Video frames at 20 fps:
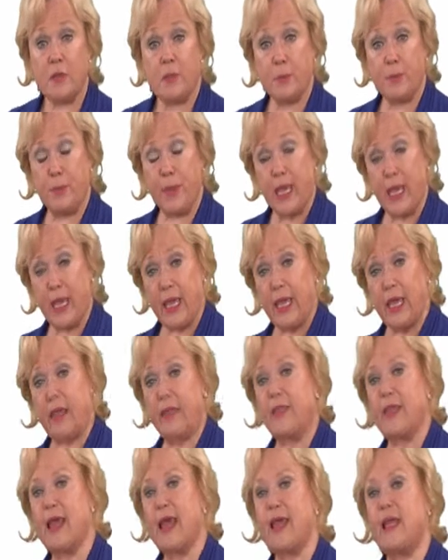The P/E
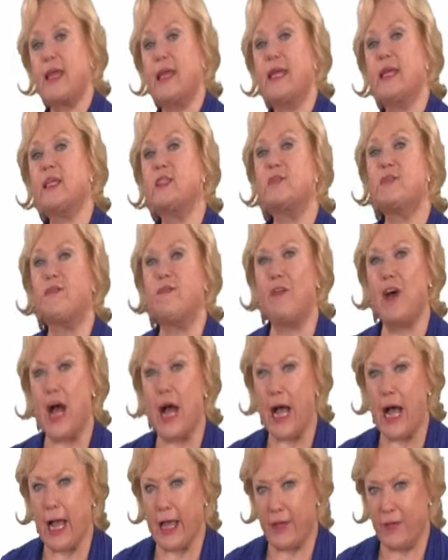then is
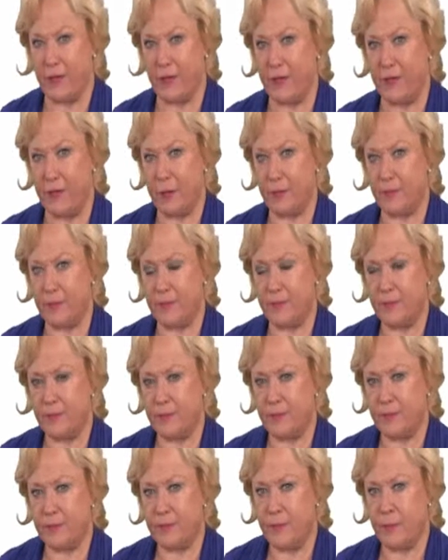5.
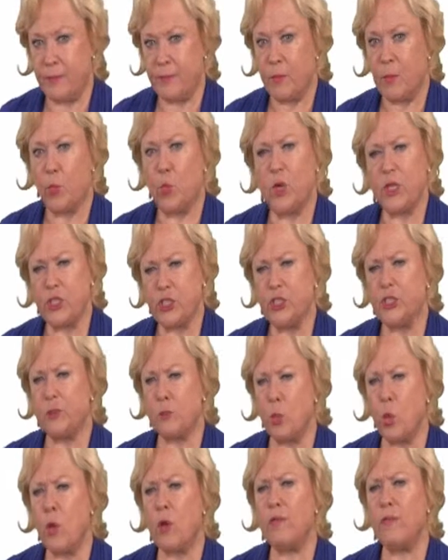Which is
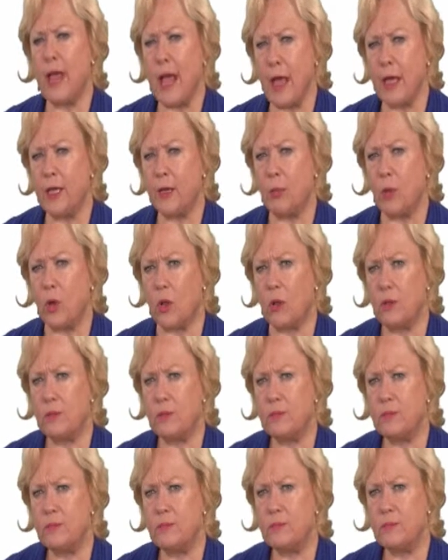more valuable?
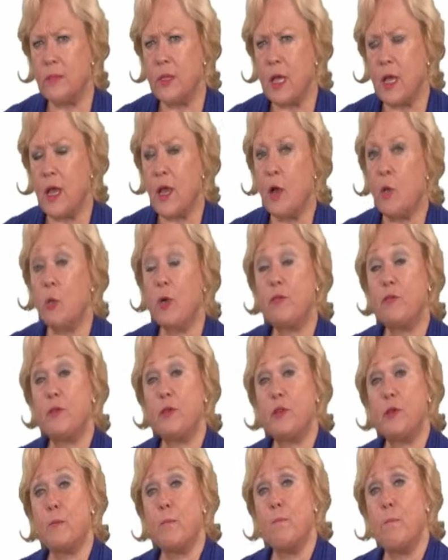Well,
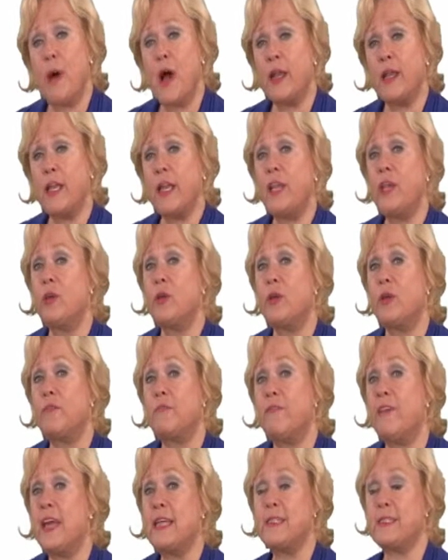for the money you're
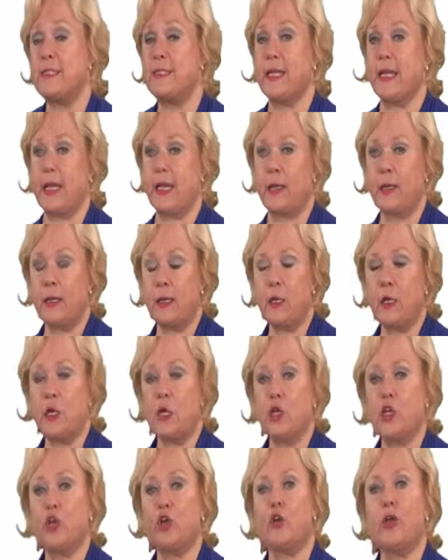investing,
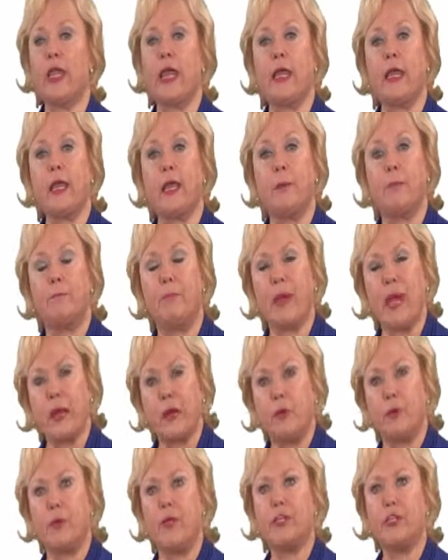you're getting a
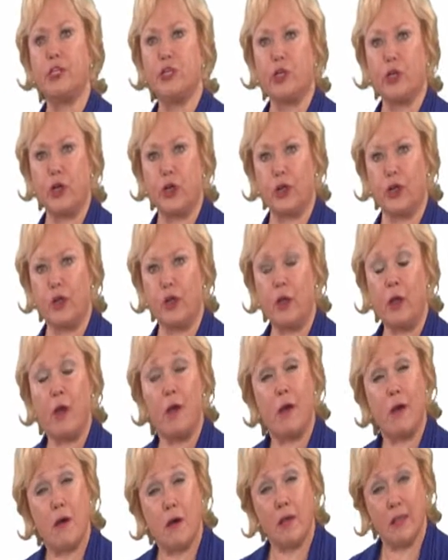better return
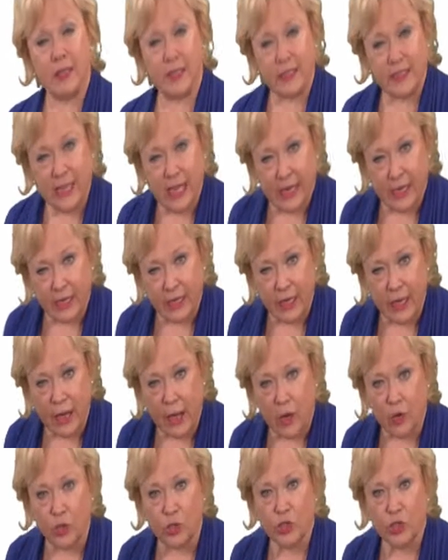on the
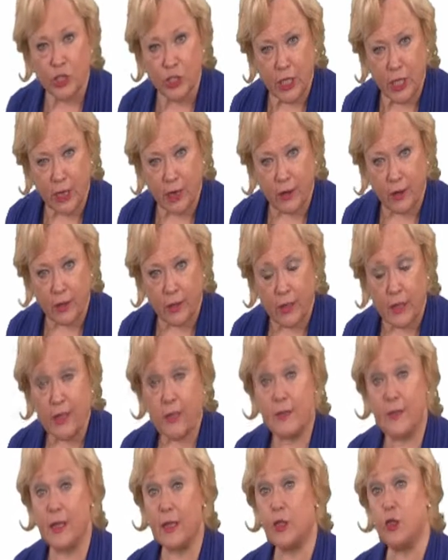$10 share
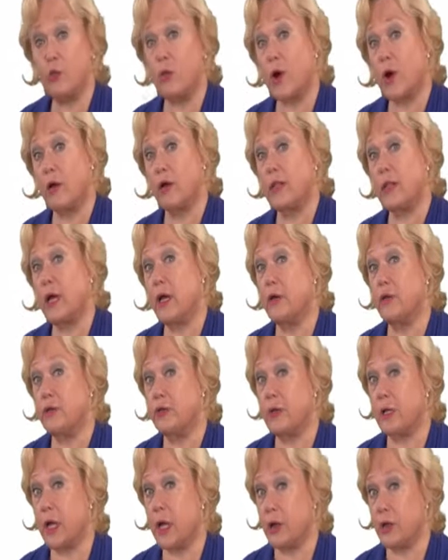than you are on the
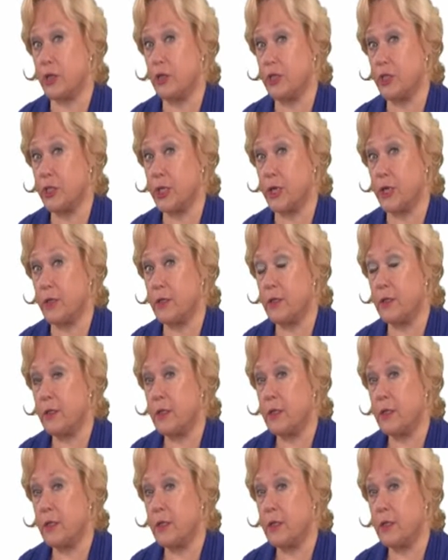$100 share.